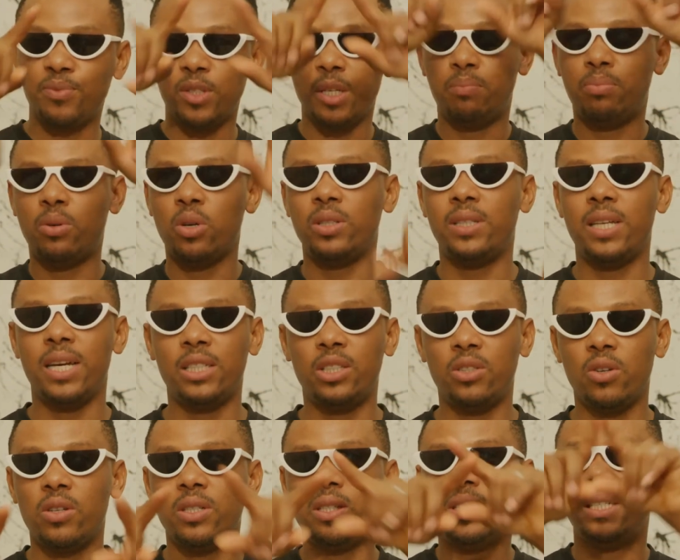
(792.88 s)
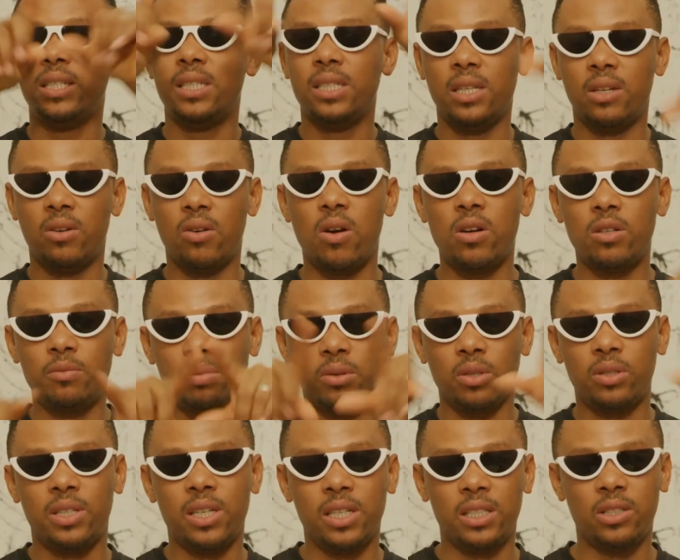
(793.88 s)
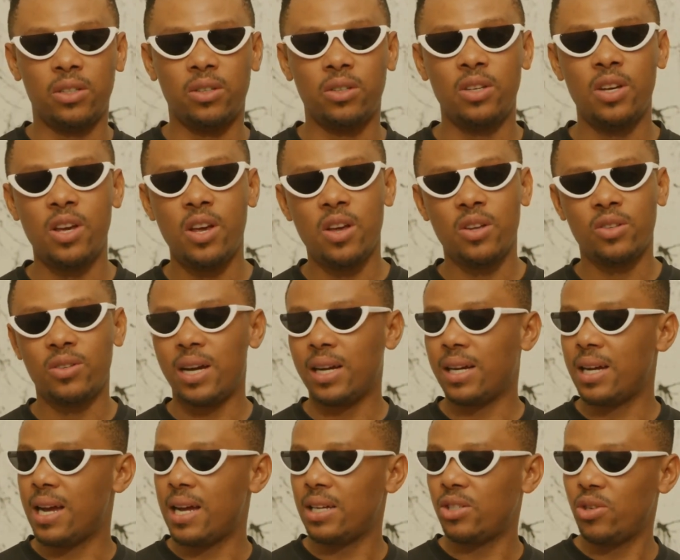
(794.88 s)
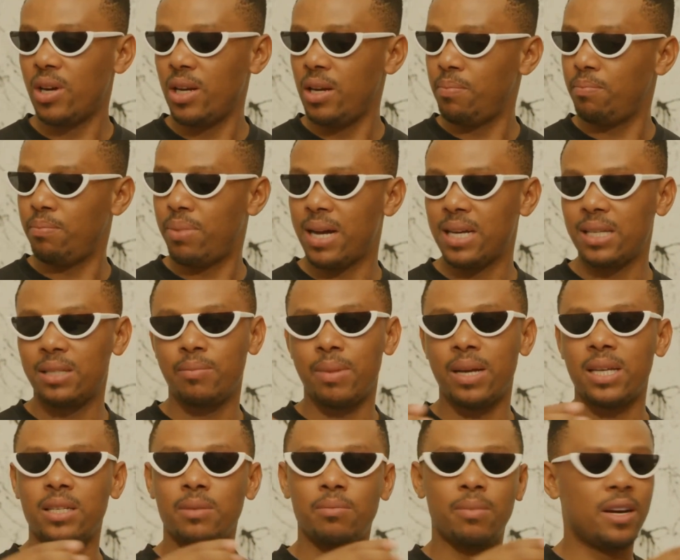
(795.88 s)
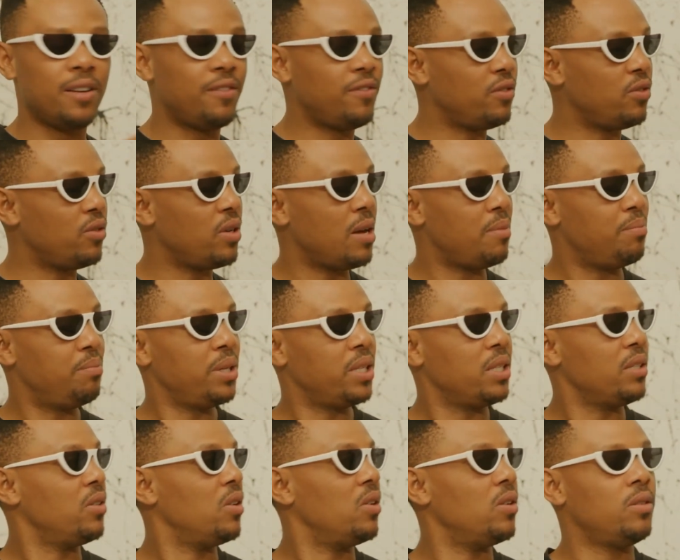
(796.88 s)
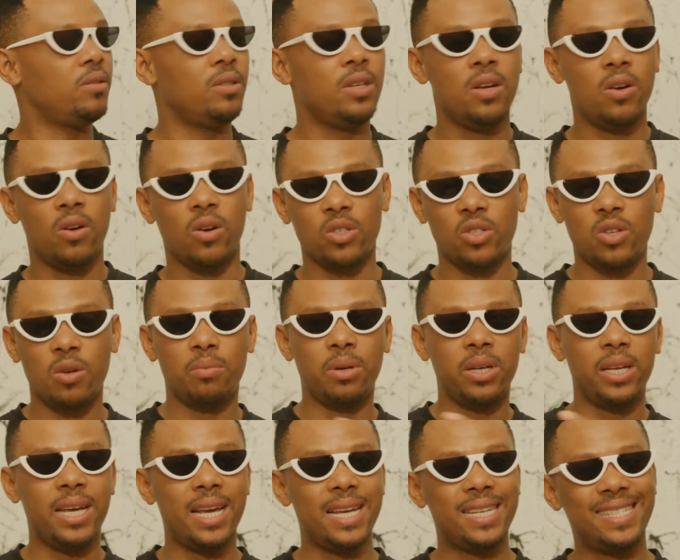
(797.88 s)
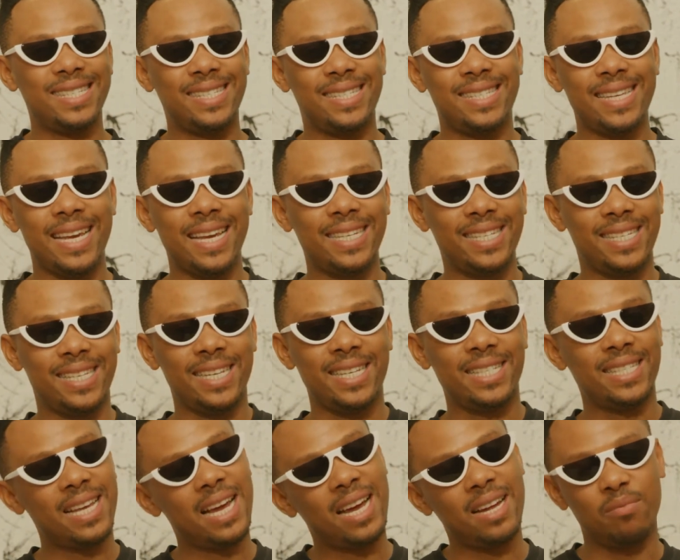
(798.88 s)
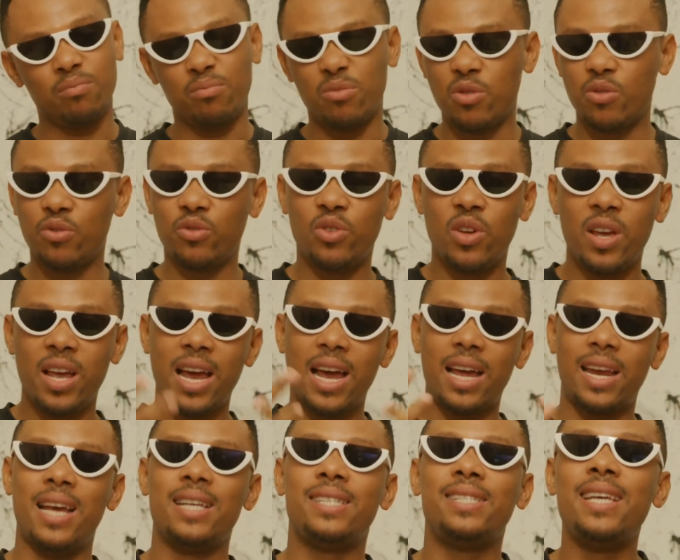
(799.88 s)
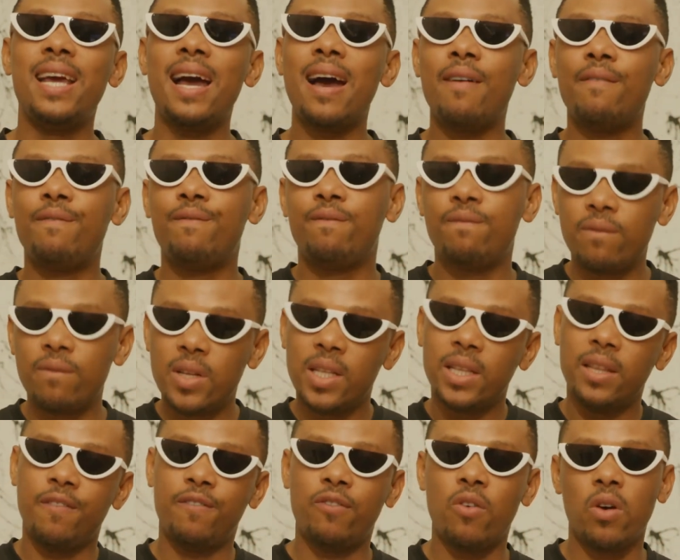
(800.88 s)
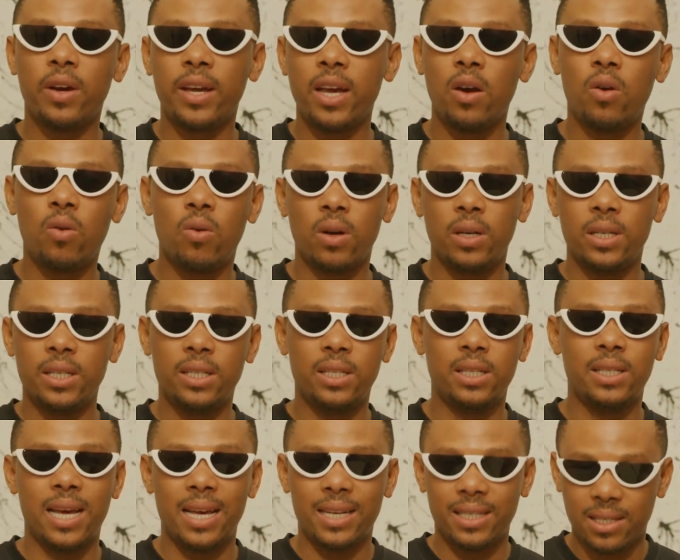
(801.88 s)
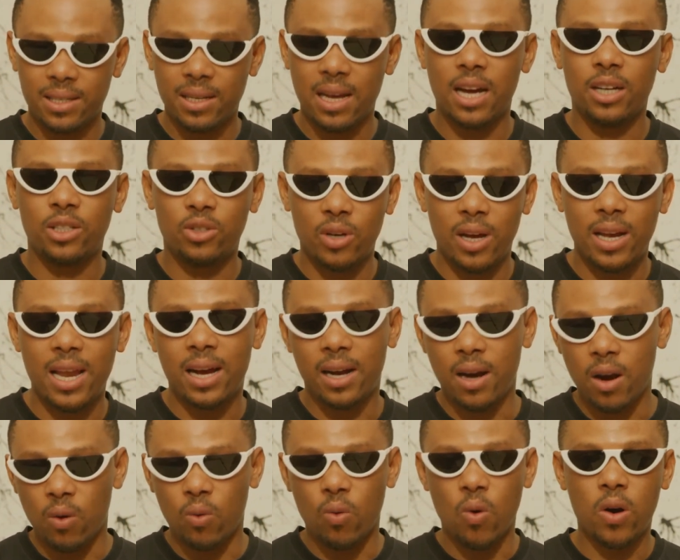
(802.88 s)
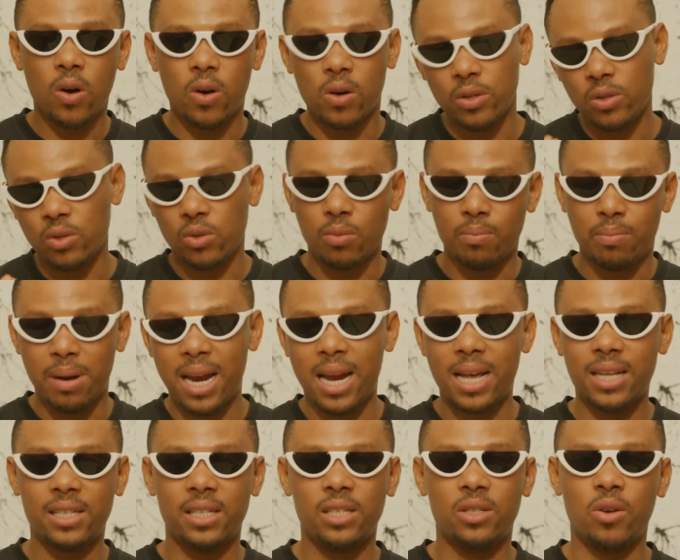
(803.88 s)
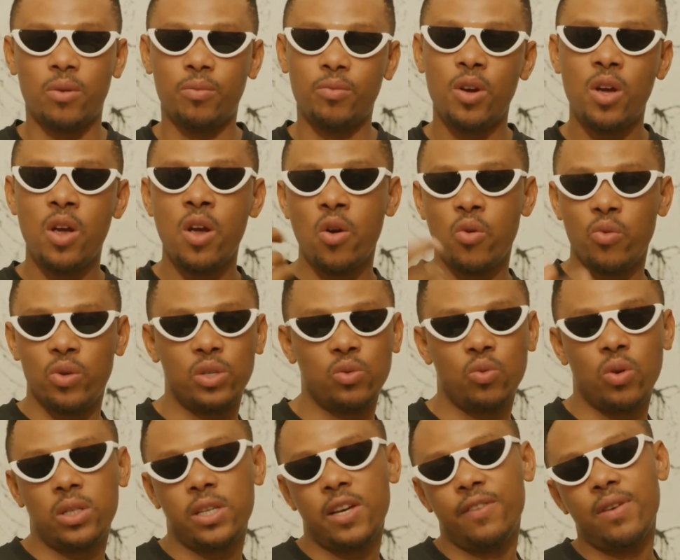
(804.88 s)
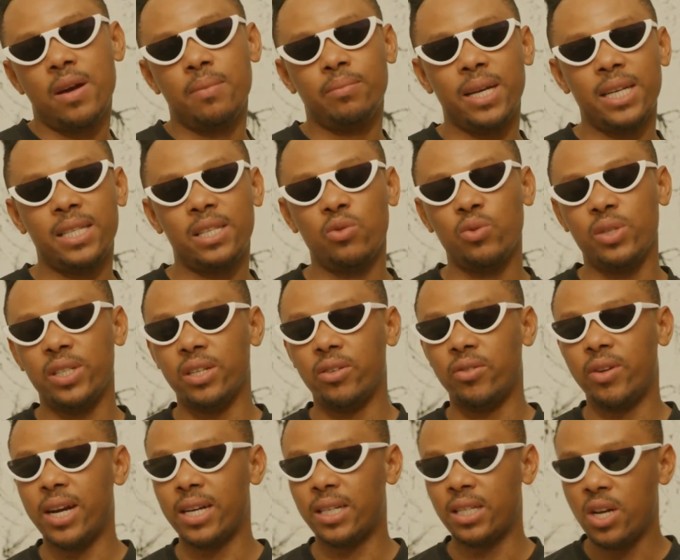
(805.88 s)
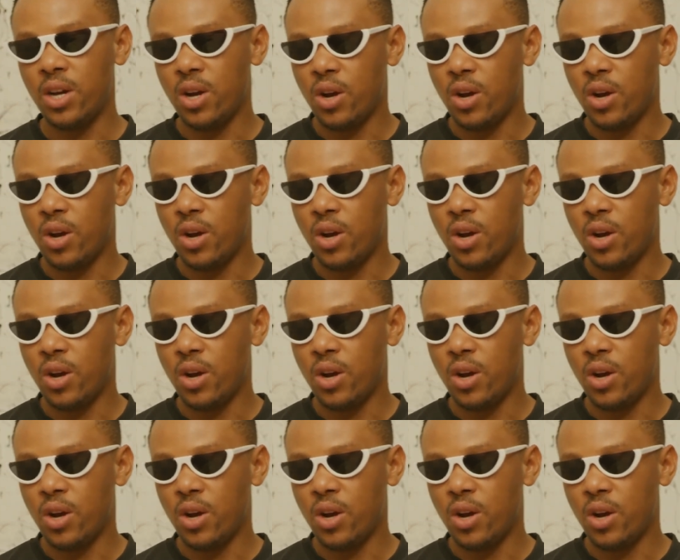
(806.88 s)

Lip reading: protection, the rod protection, so I can actually pass my smartphone and pick it up, or somebody else takes it and moves, and I still have the 4K quality that is actually I can work on to balance it up with whatever I'm getting with the red.